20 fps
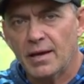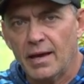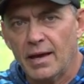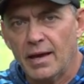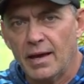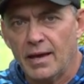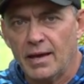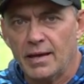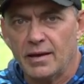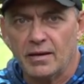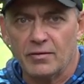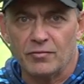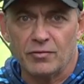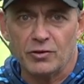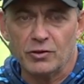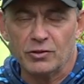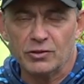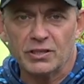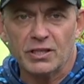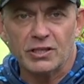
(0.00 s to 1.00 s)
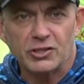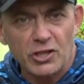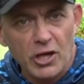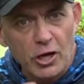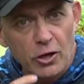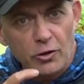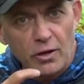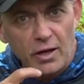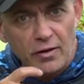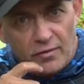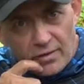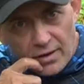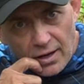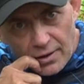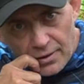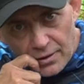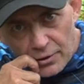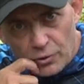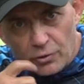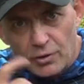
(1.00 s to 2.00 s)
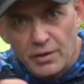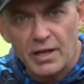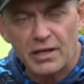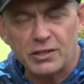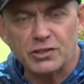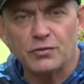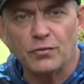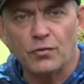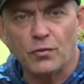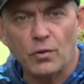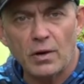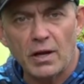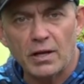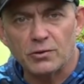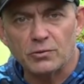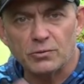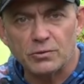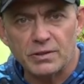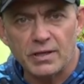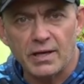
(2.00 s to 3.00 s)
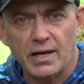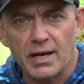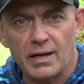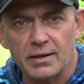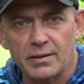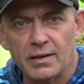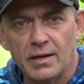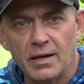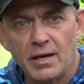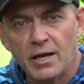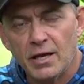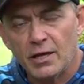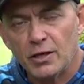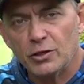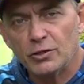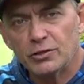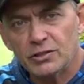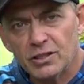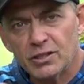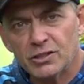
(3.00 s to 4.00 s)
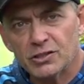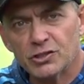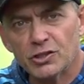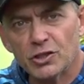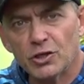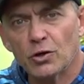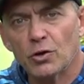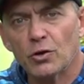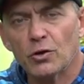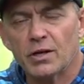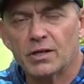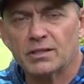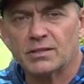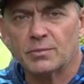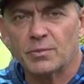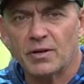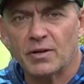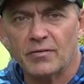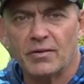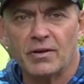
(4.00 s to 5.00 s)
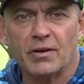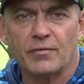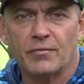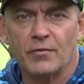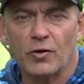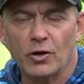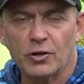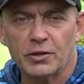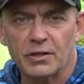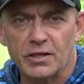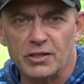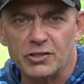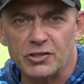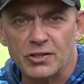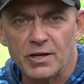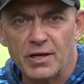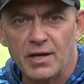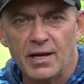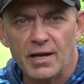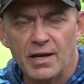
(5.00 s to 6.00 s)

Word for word: and if you're using a J hook, every now and then you can actually fall out or tear out, using a circle hook is a bit of an advantage.